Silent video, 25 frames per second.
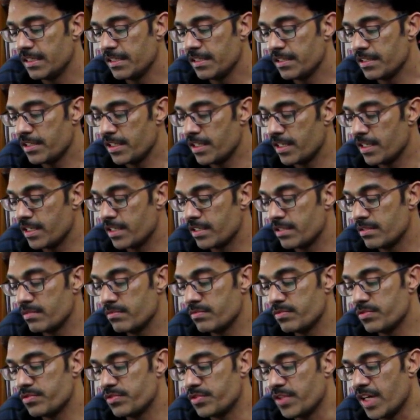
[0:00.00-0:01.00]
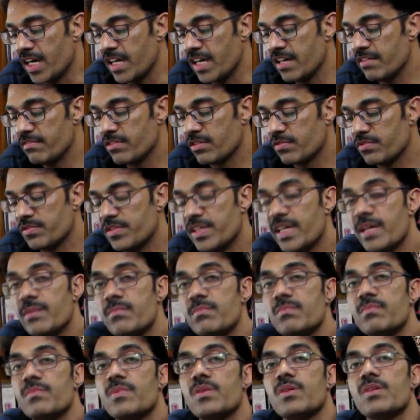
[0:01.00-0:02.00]
and five of
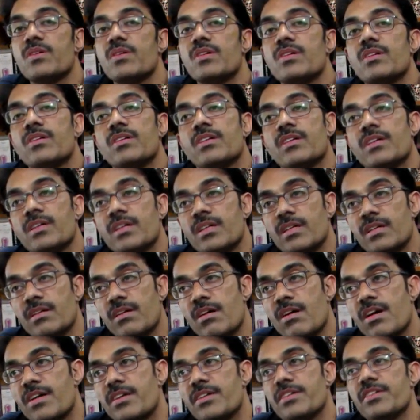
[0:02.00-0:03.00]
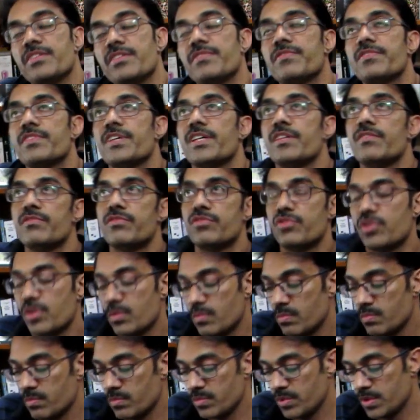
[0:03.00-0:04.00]
them uh, are different
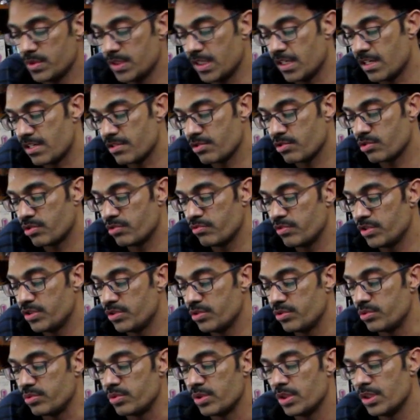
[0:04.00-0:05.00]
from SARS-CoV-2